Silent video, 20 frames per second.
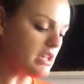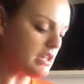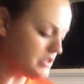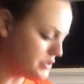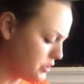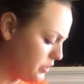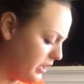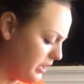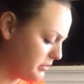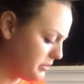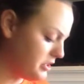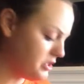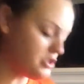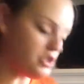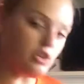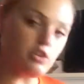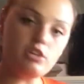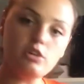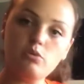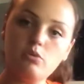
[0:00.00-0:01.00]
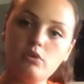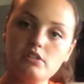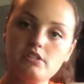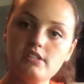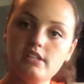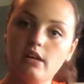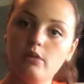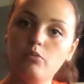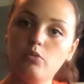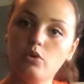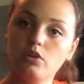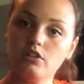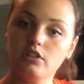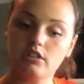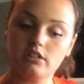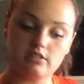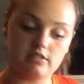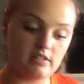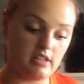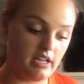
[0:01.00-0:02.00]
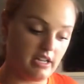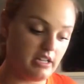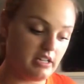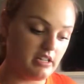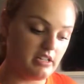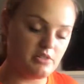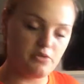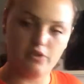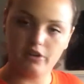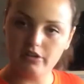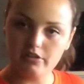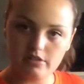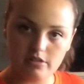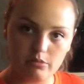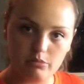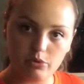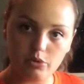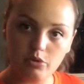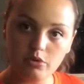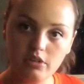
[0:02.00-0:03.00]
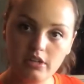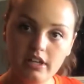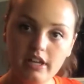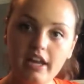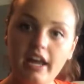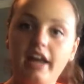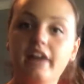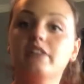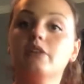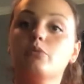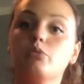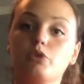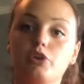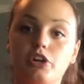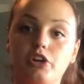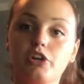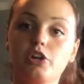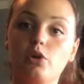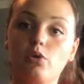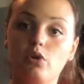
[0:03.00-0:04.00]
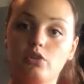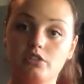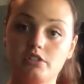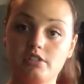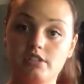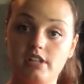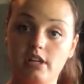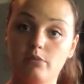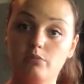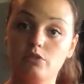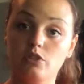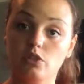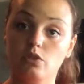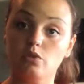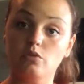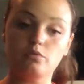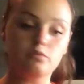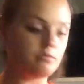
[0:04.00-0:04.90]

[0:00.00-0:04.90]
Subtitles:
so I'm going to show you what step one looks like. It's very simple. And then we're going to go on to step two.